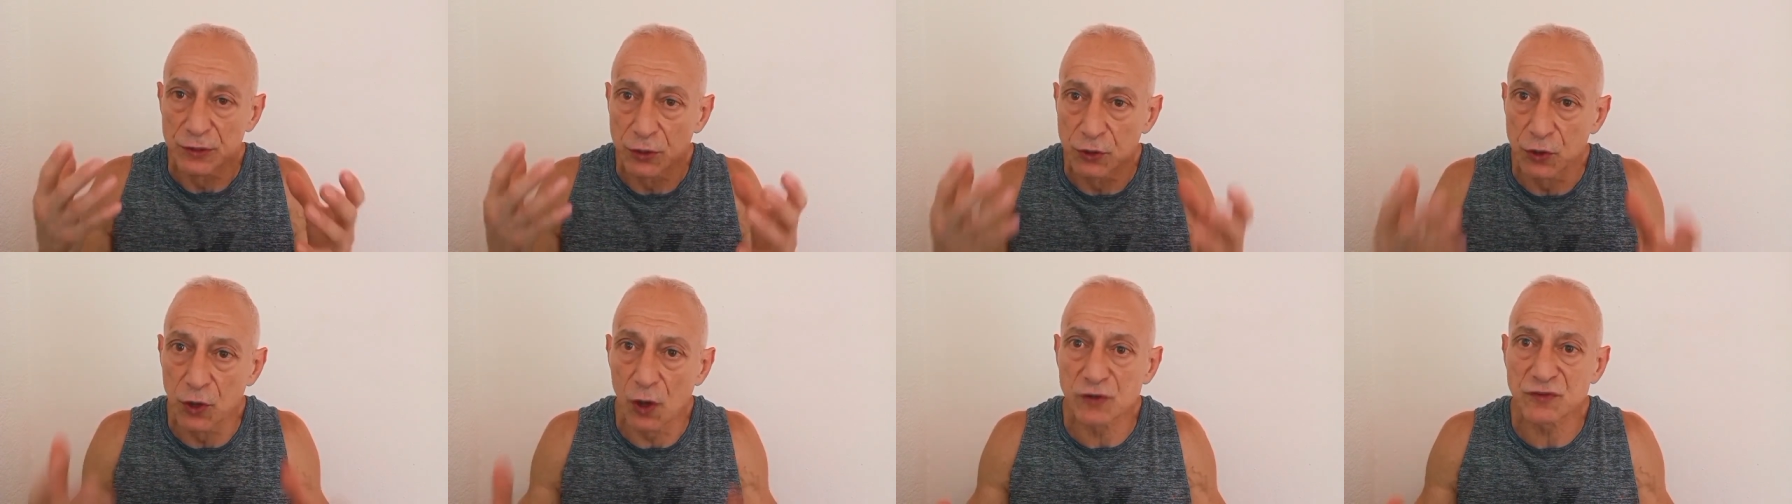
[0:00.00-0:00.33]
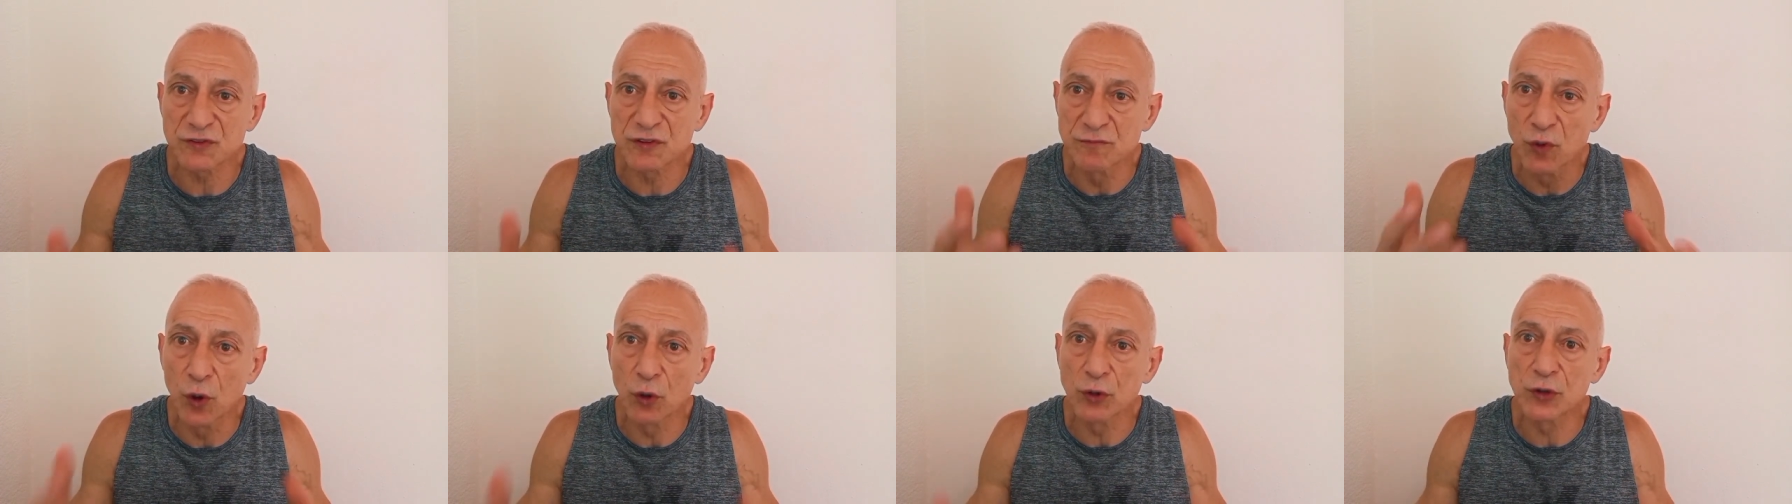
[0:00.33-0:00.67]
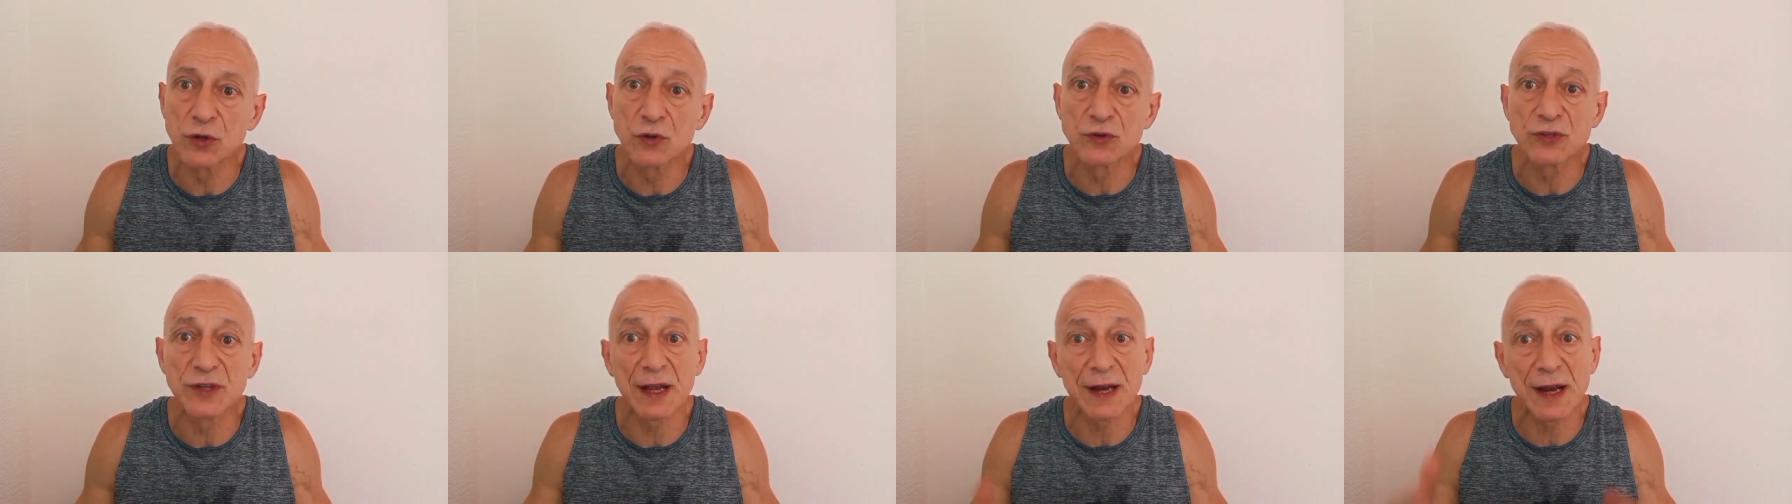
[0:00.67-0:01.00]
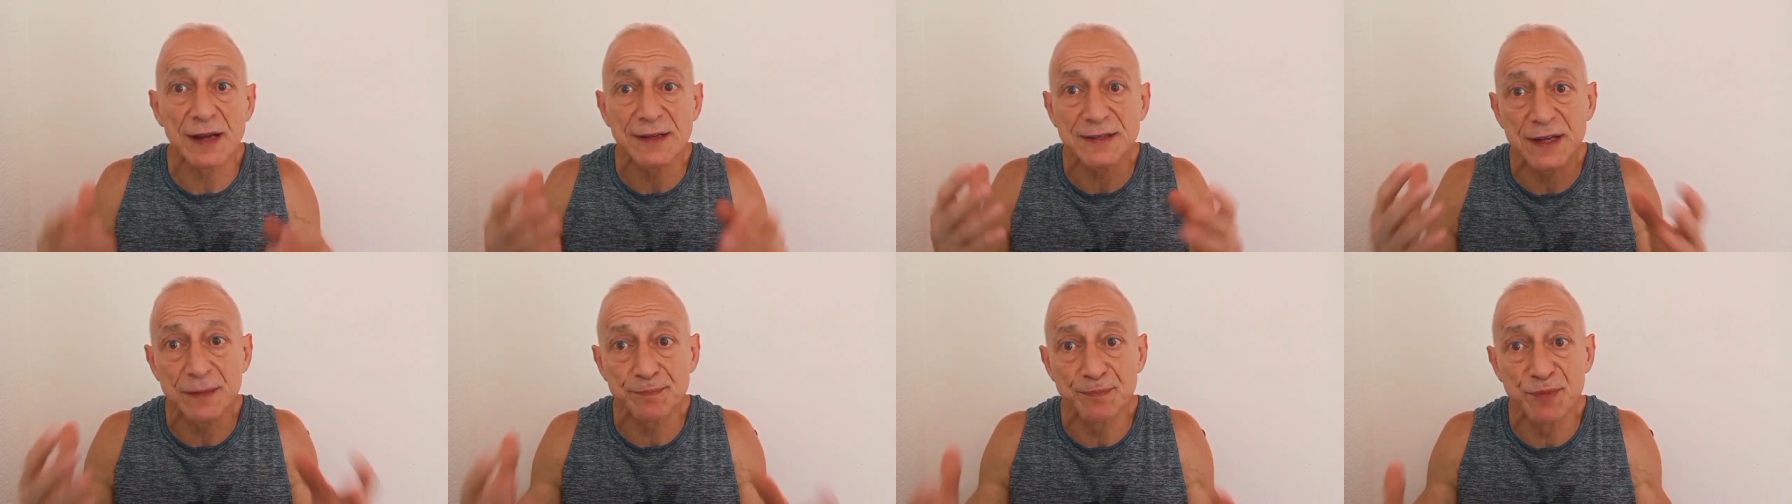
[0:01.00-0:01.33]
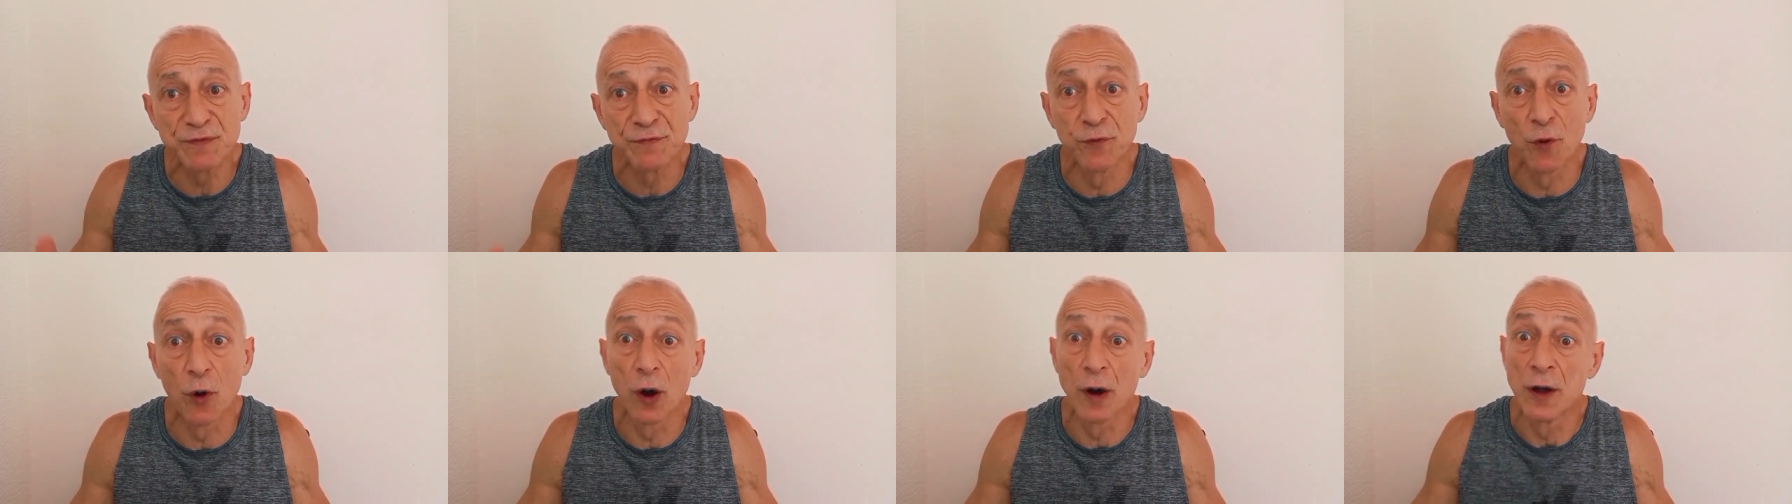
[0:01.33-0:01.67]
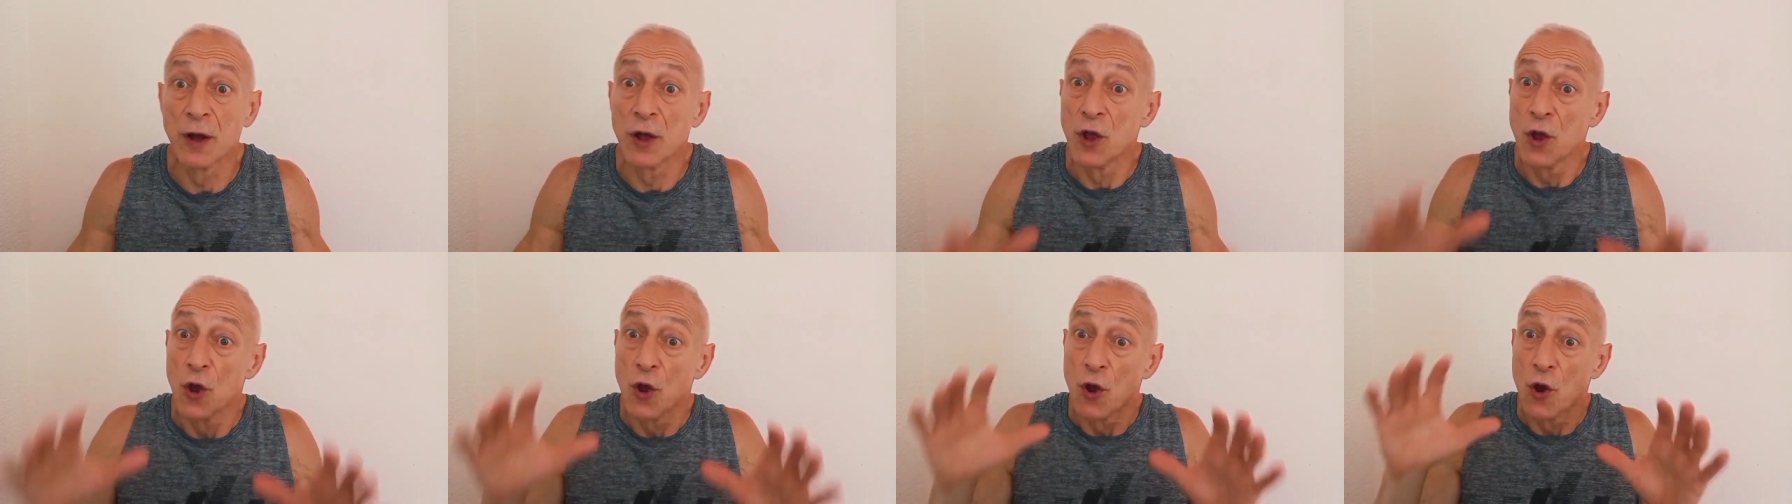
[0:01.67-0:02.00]
The loss of motor units, like I said
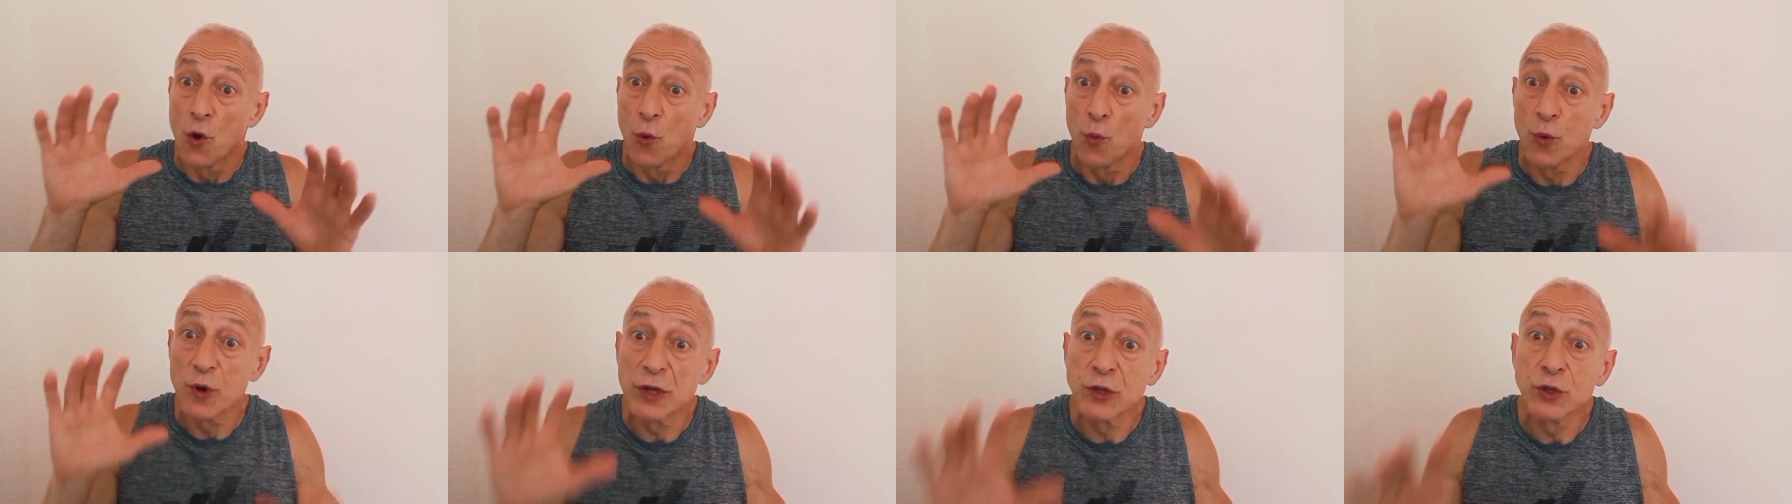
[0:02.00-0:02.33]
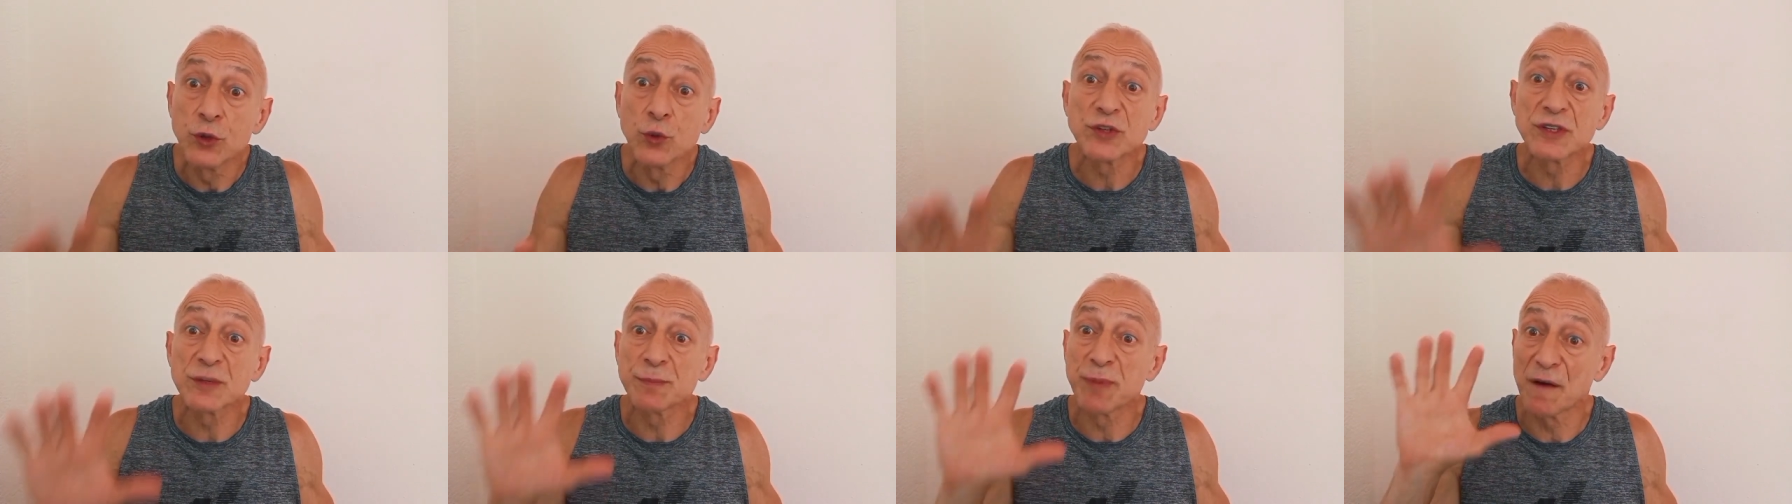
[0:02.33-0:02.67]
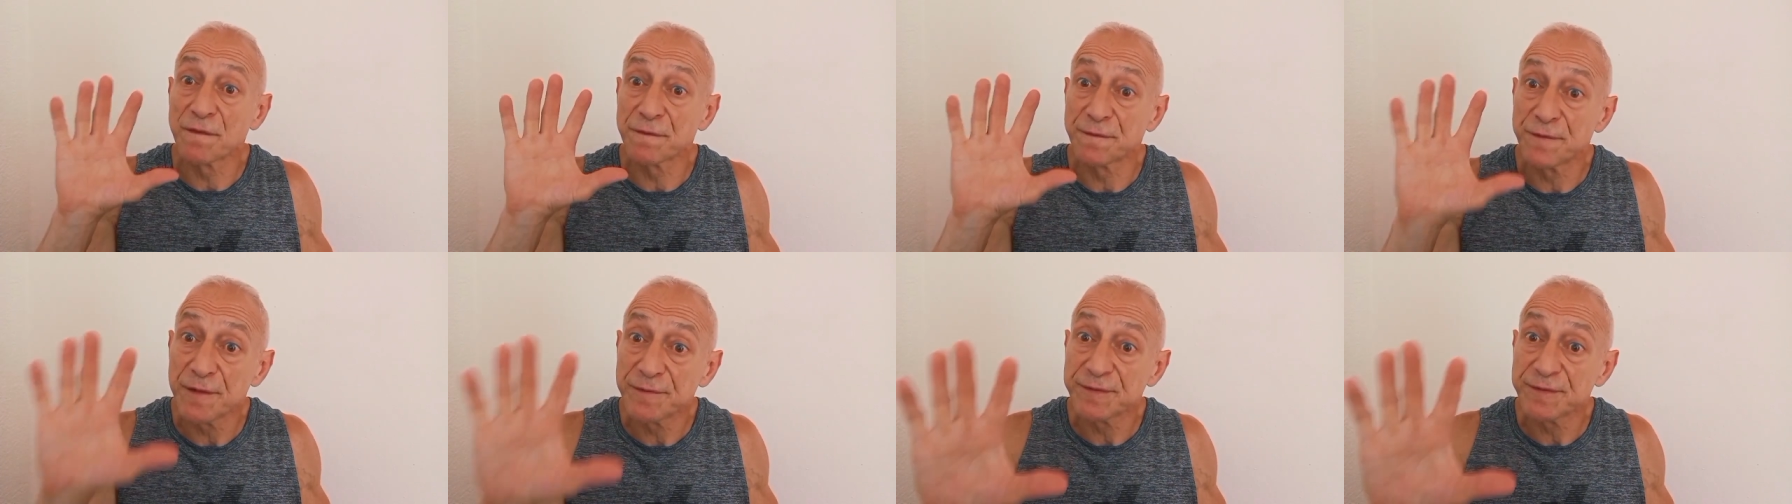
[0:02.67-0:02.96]
before, we lose about